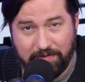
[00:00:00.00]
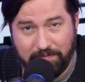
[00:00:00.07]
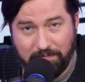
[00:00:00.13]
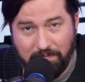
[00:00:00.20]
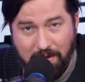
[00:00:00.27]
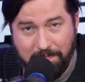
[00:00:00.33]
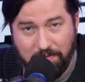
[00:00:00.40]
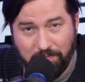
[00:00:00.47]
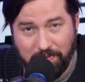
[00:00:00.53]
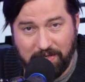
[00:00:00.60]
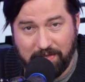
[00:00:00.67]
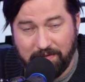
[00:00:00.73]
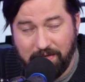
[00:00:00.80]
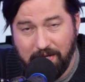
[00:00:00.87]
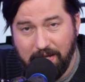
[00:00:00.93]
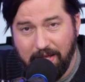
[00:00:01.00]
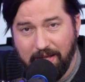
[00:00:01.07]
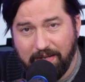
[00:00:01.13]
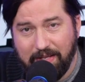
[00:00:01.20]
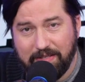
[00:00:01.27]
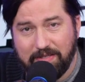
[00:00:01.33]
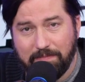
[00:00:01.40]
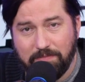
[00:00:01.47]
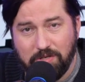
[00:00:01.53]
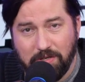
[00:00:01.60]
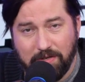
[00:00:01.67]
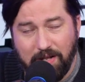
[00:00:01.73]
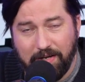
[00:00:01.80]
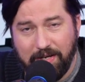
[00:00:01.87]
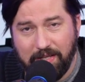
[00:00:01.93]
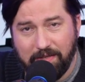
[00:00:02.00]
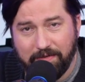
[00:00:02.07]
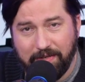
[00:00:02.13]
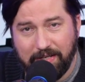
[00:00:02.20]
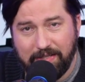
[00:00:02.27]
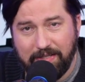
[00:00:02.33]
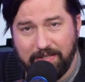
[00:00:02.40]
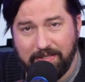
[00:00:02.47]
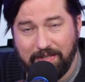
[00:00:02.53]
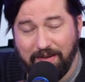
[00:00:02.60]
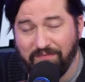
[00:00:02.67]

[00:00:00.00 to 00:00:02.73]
and maybe we can get some dirt on Hillary Clinton.